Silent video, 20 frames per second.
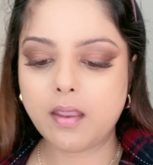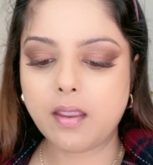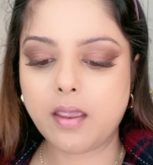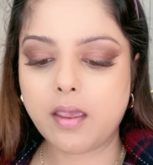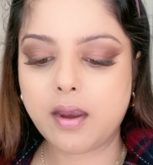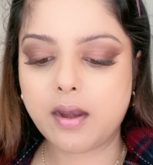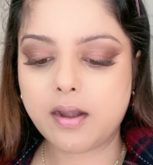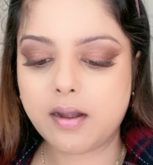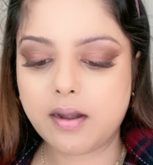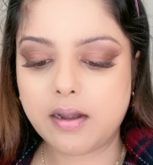
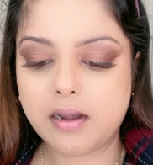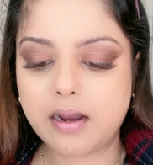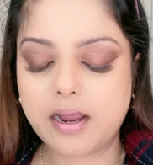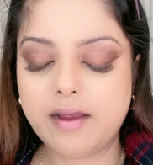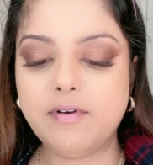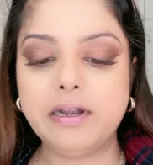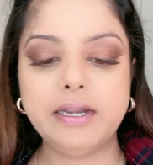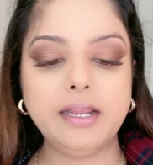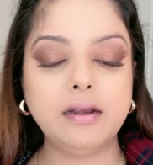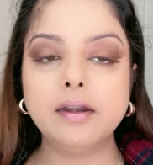And I
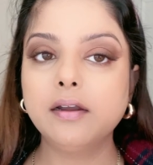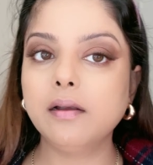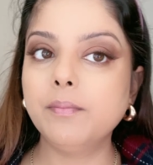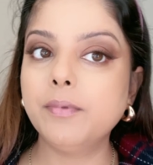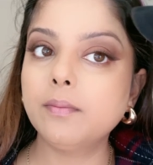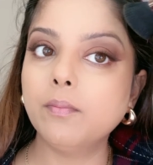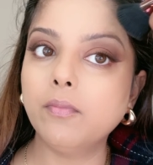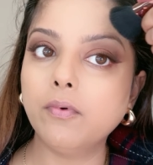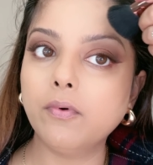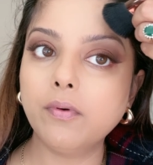will take a little
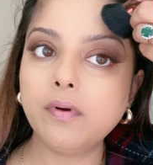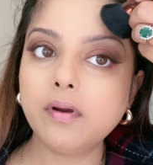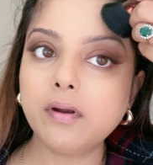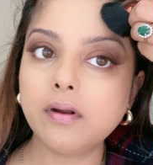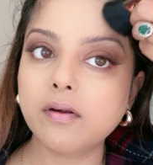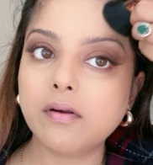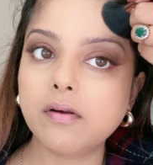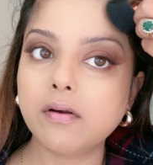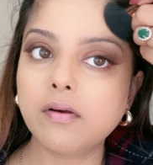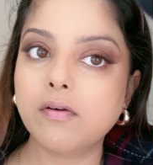bit more
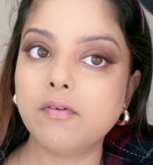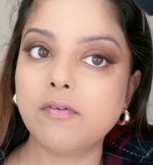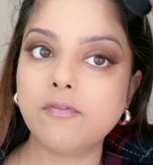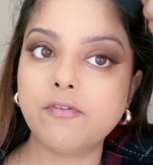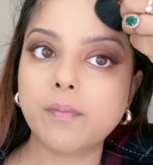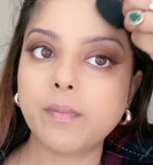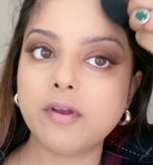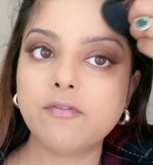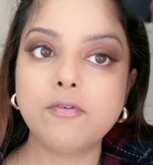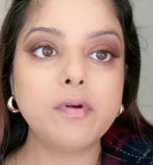
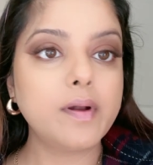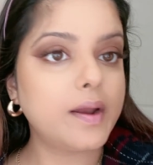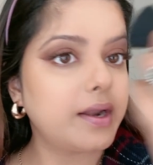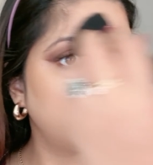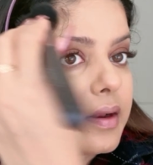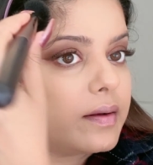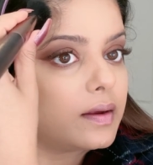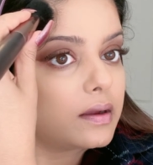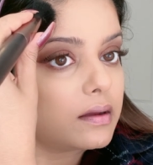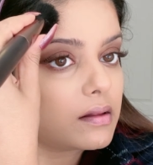from my forehead
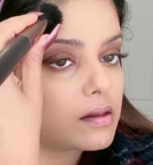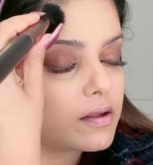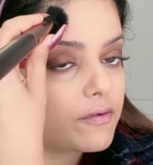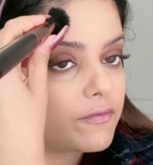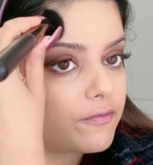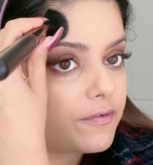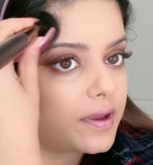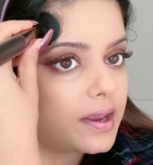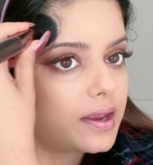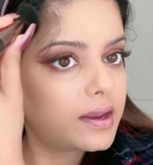area,
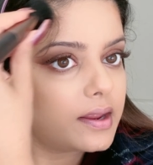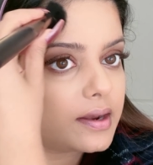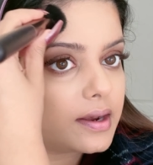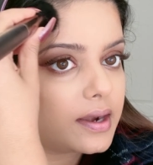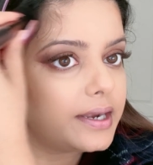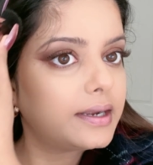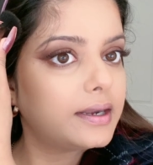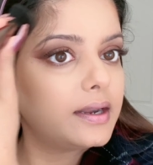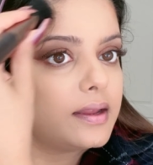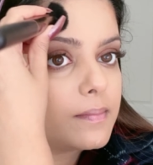very
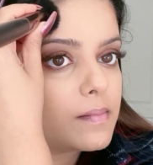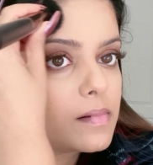lightly,